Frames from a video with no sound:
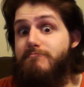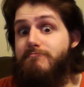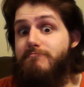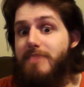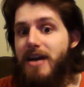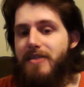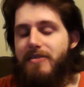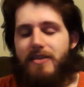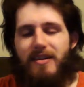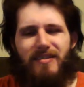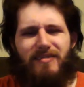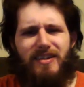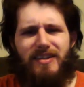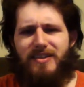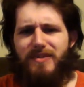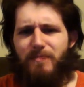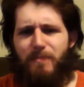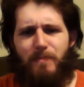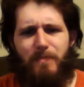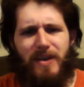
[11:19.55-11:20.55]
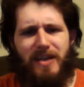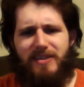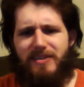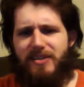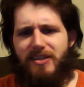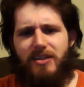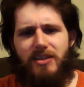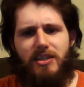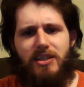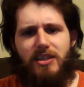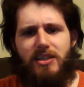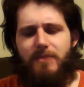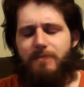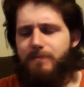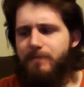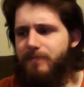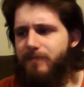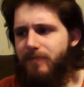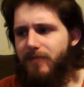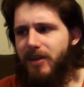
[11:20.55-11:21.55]
I think that's basically
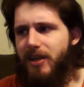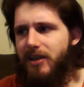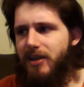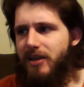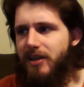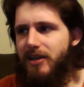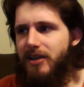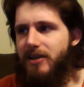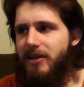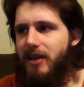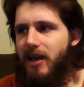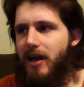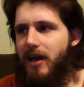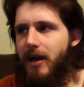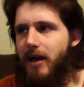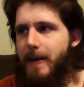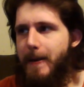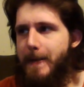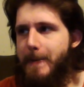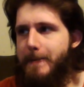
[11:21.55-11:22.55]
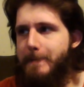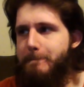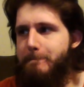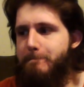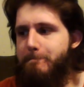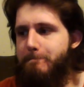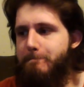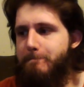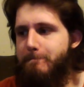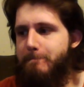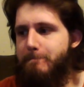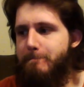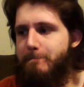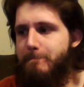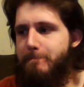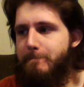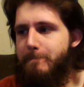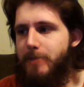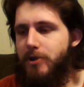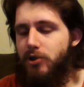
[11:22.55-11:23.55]
it.
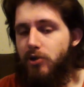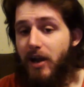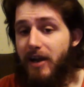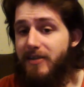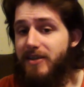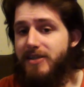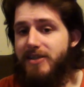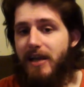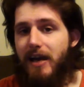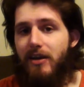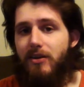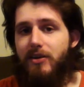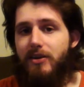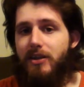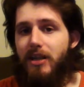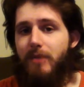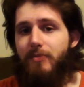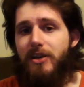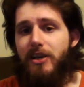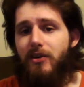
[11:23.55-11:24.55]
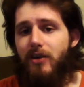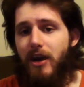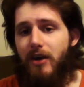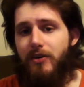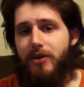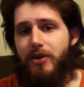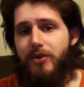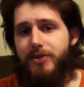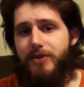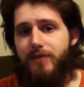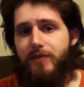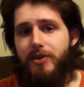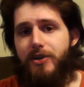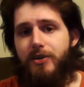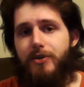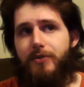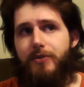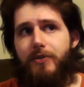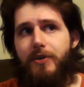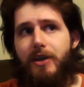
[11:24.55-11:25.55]
Try this out and let me know how it goes for
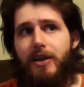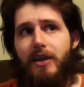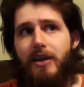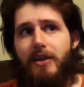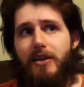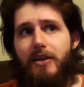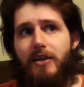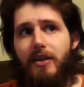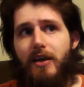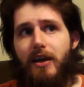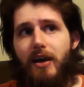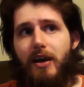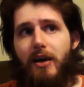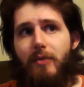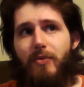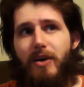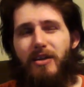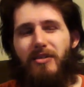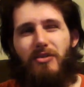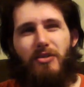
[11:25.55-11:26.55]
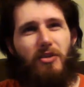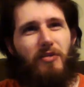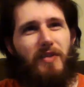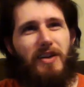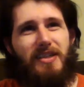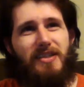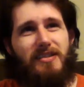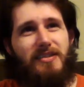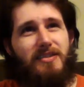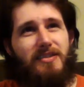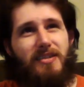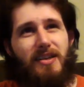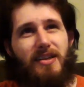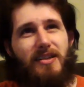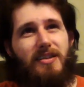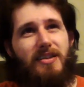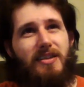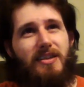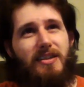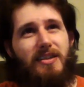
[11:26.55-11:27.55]
you. I don't know if I said
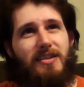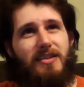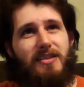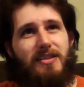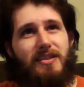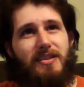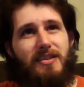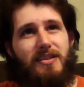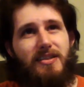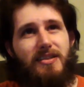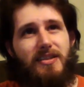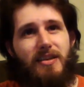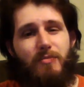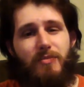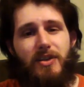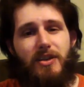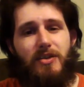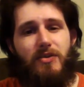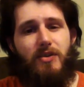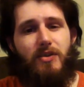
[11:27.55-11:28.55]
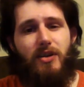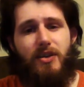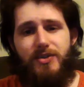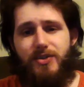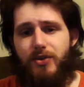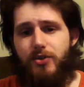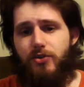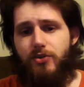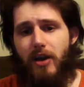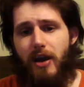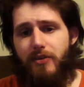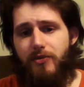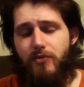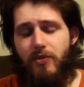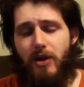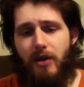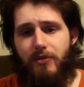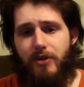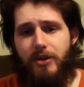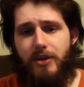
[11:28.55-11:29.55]
this. This is something you can also try
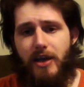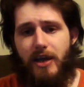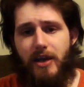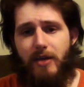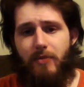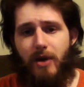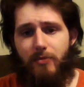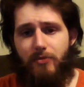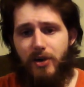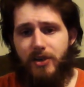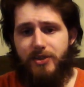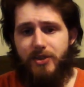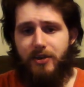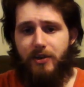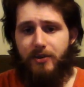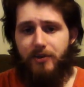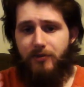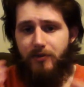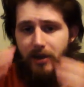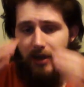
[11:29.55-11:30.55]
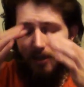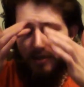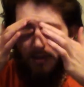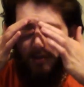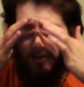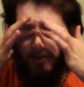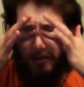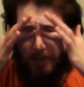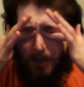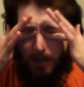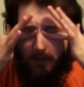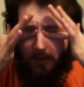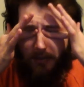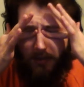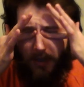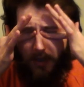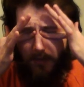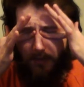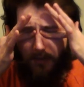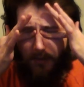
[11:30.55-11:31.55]
throughout the day by pressing on your eyes and just telling
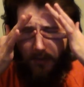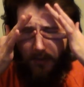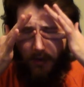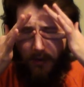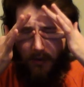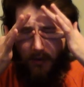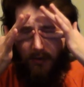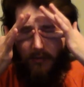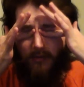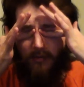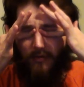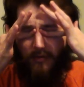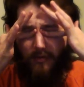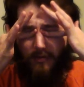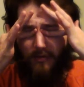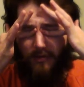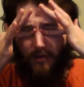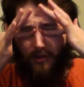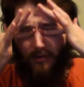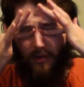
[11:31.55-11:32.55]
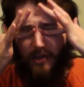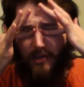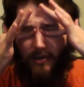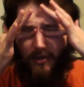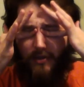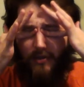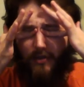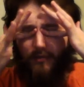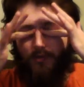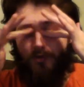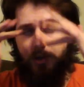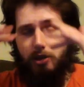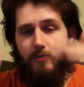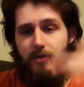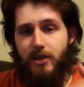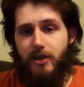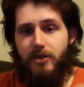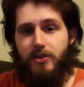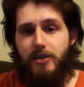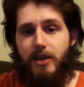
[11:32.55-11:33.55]
yourself, you know, when I see this, I'm
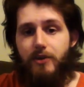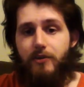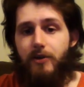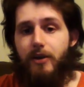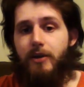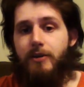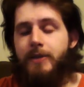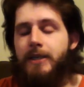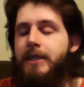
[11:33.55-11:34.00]
dreaming, etc.